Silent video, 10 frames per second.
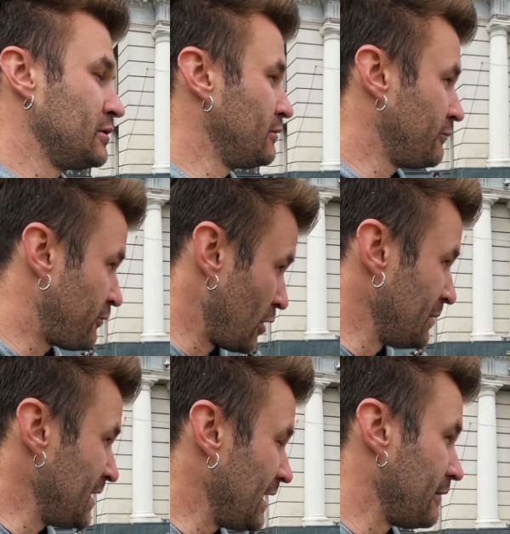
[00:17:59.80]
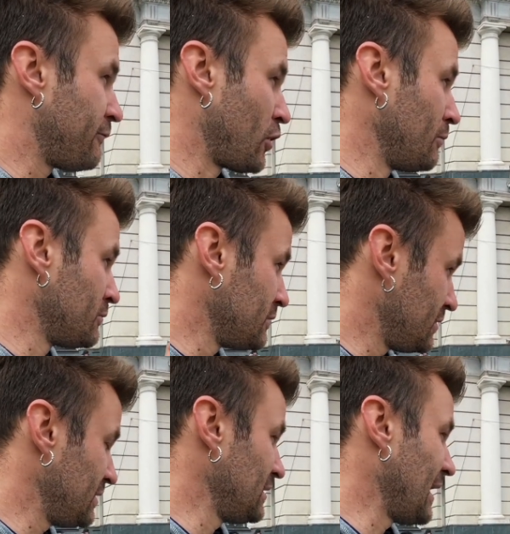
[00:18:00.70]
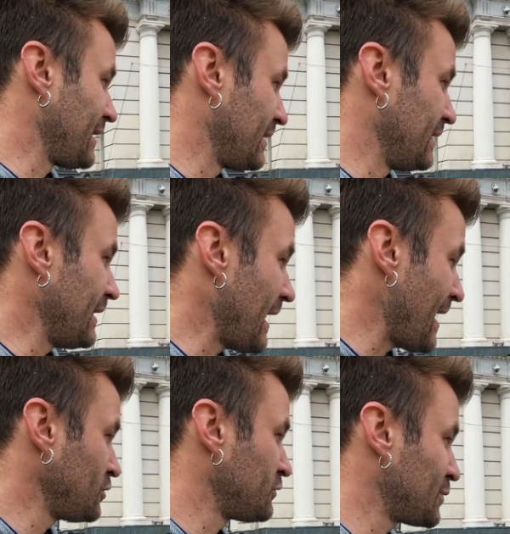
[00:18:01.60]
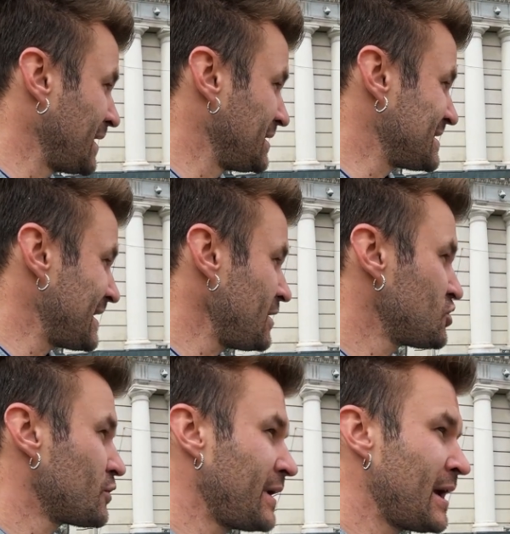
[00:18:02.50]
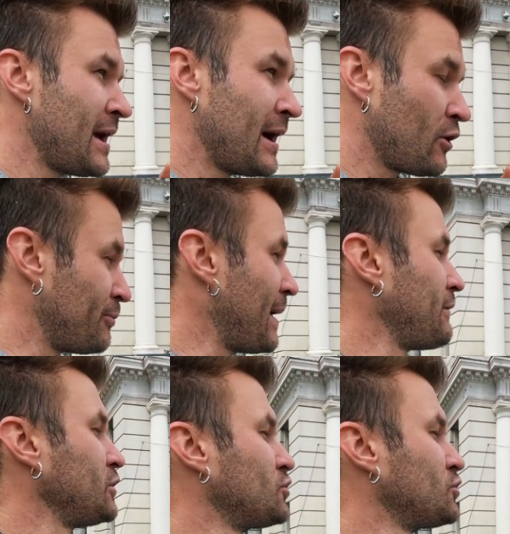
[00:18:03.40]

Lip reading: from end of 20th century comparing to